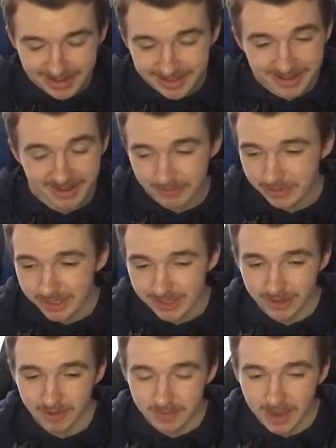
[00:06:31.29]
I I'm
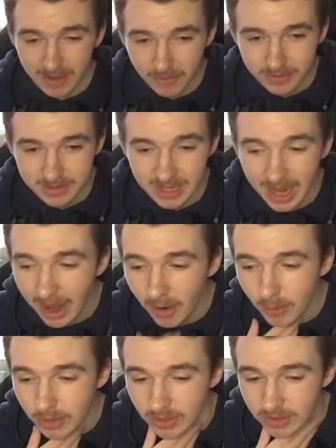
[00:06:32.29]
just so baffled
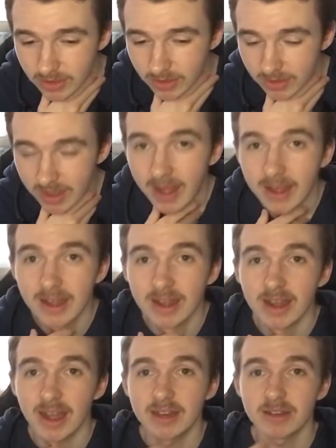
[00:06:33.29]
how you can do that.
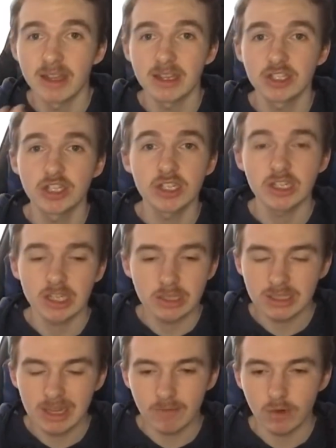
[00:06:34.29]
And like she,
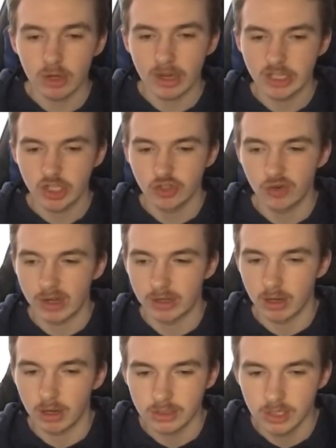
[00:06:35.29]
it doesn't even look like she's
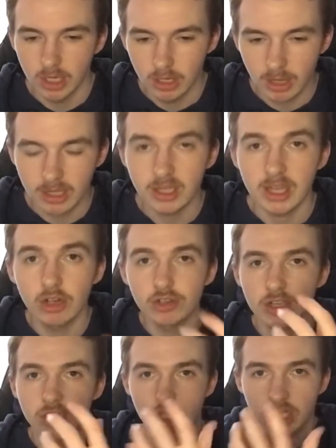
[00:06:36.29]
trying hard. Like it
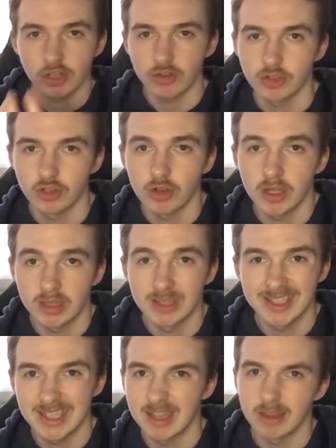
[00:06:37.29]
looks like she's
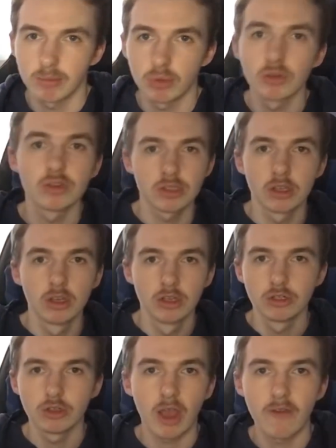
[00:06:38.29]
concentrating to sing because
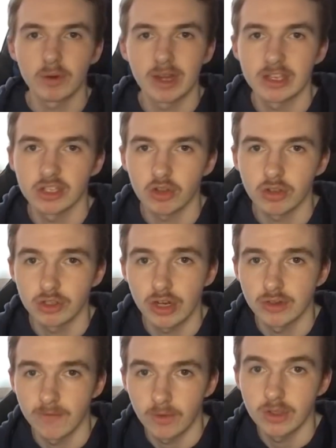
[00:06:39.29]
everyone has a
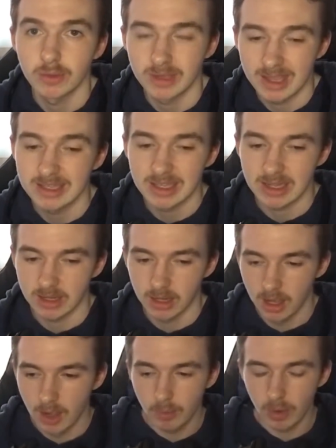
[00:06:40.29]
concentration voice when they're
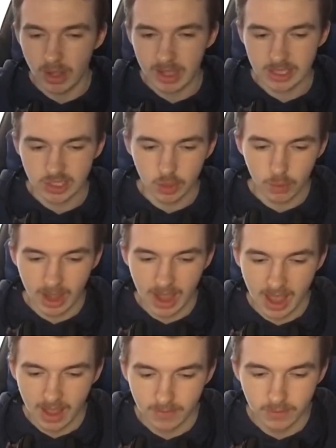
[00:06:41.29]
singing. But it's so
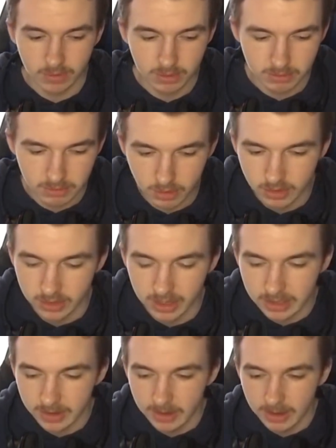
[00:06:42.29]

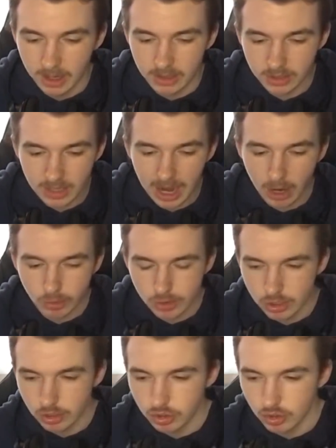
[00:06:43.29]
effortless. Like I don't know
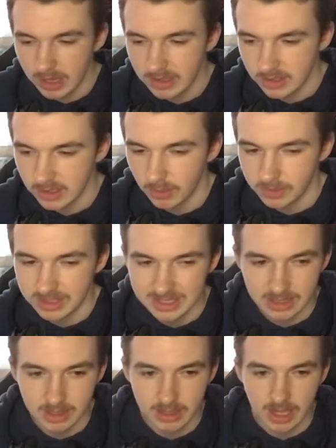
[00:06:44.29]
how you can train someone
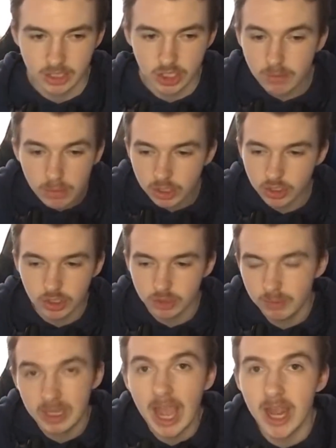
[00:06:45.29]
to sing like that. She must
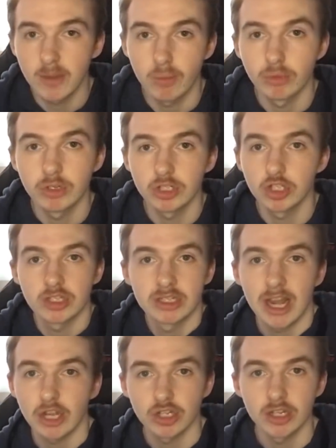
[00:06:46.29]
just be able to
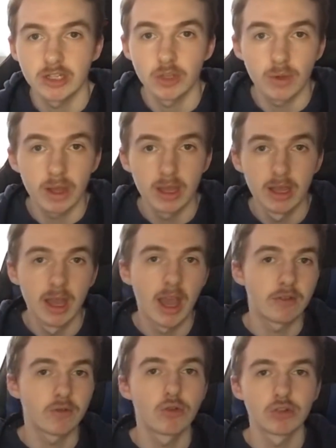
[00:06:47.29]
just naturally do it.
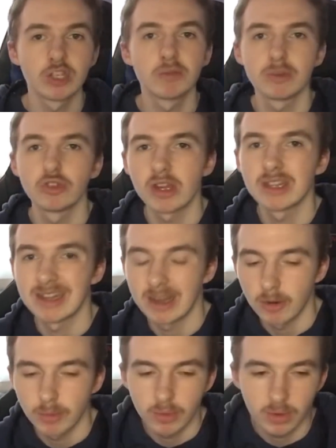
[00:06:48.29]
And of course, she's been trained
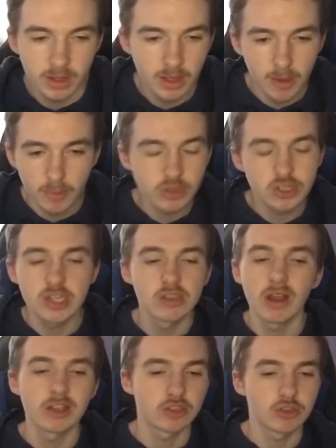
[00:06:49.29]
a little bit, but
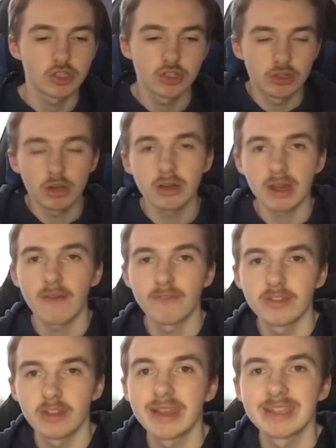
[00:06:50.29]
she's nice. so she, you can't
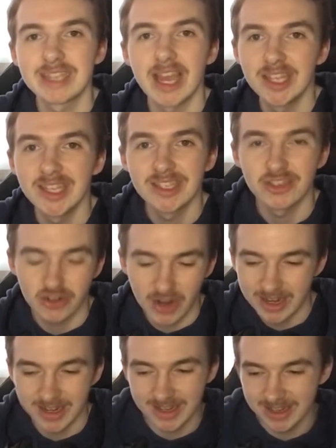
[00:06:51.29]
have like ten years
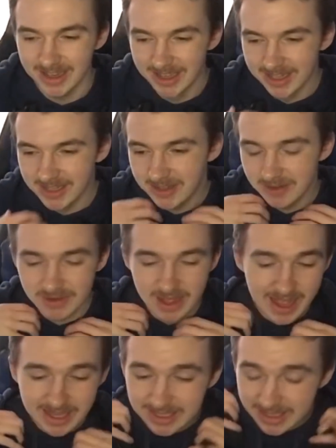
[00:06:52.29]
of training to
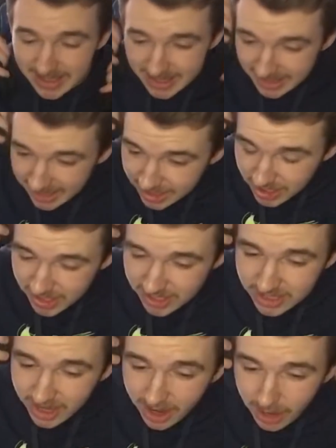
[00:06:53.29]
do that. That's it's
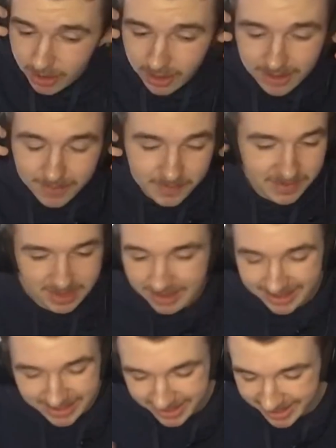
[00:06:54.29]
just oh,
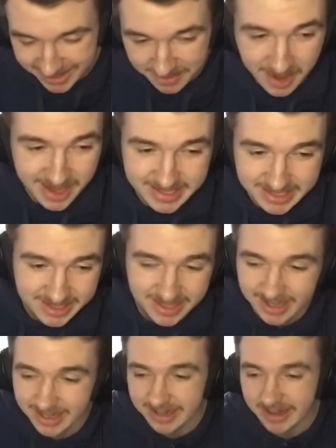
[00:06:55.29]
it's it's
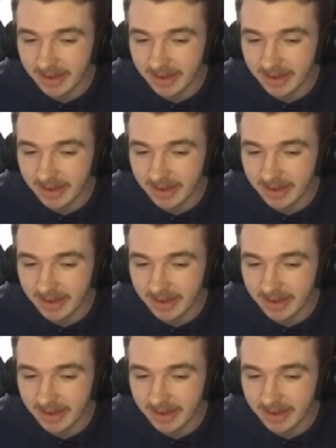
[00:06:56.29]
amazing.